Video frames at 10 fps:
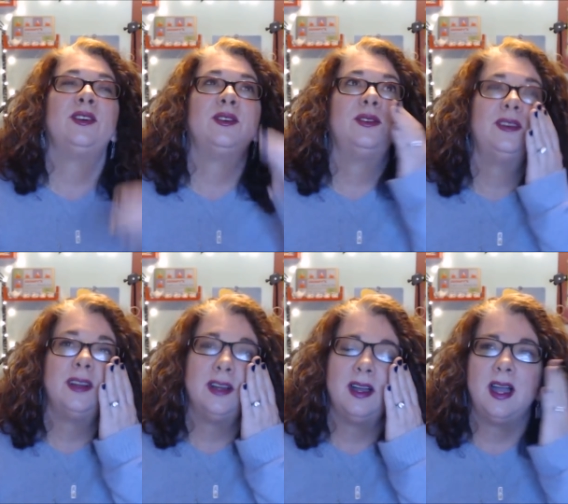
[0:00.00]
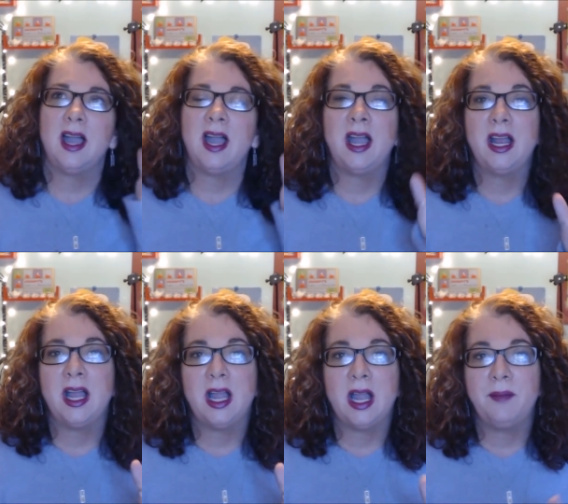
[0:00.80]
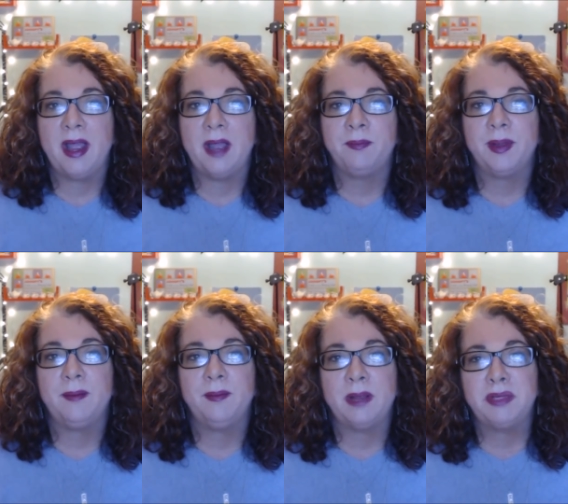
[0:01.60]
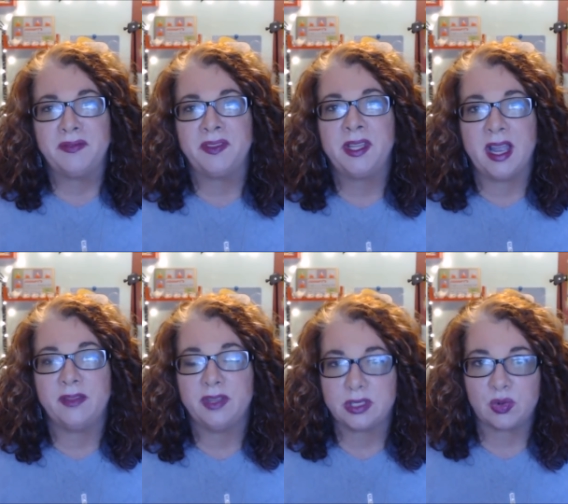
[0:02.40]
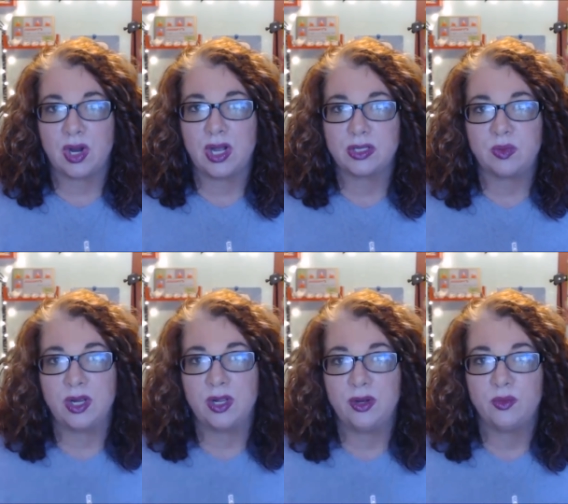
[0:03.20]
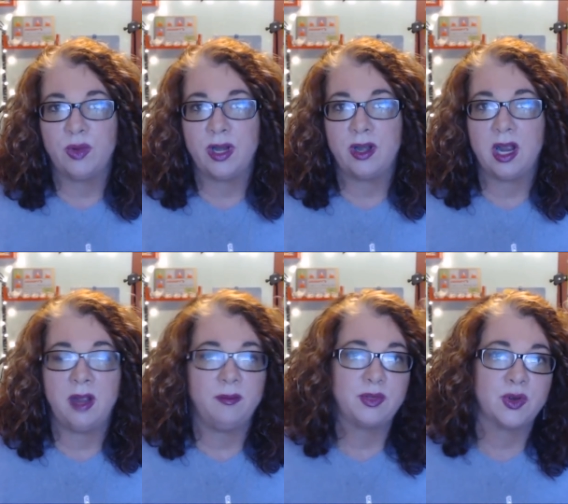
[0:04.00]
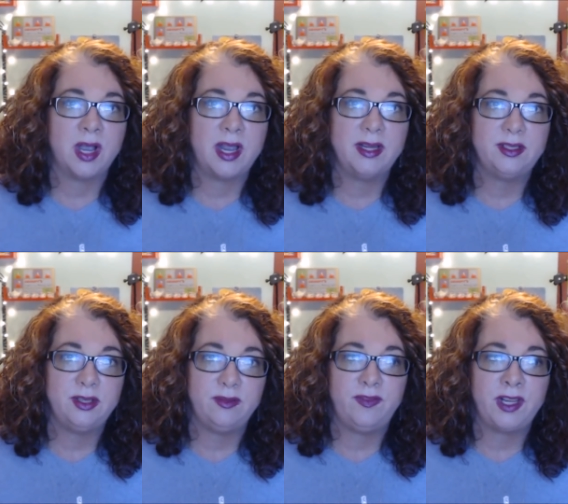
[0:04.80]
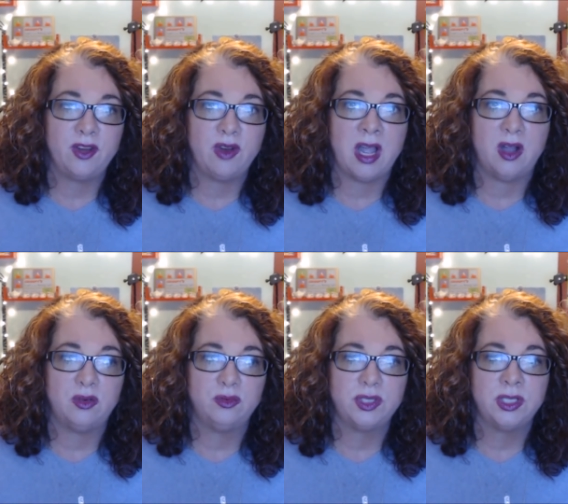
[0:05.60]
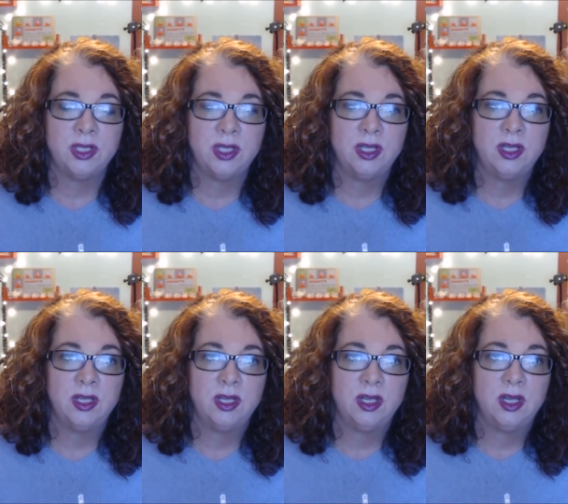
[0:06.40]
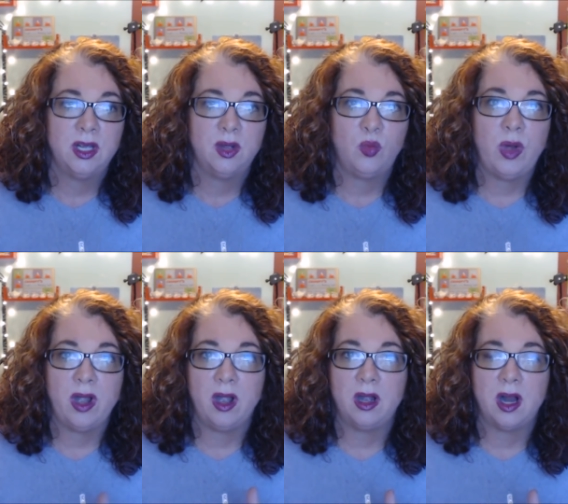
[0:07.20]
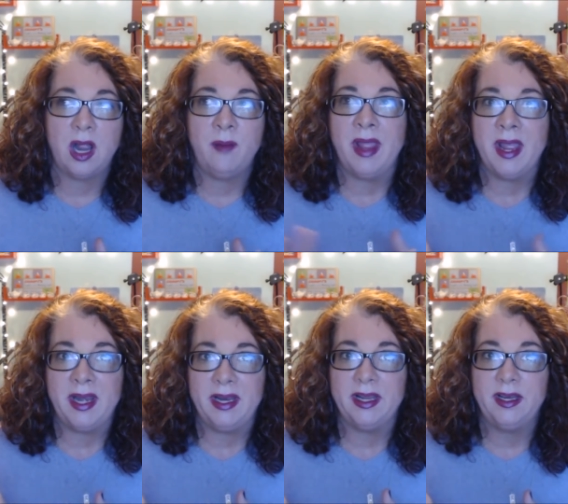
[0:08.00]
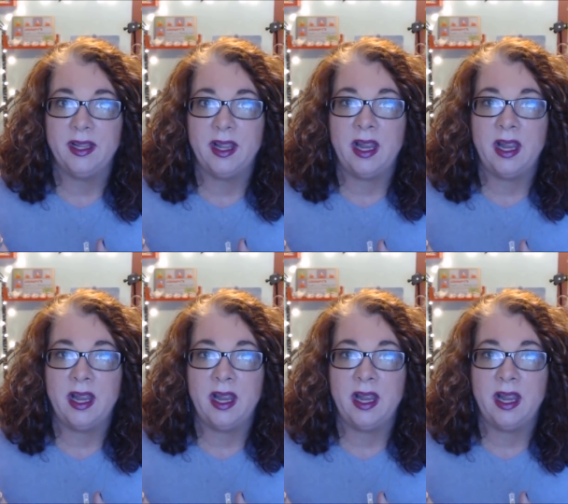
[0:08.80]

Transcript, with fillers: so I, I am but I'm I'm definitely at this crossroad where I'm trying to figure out where I'm headed.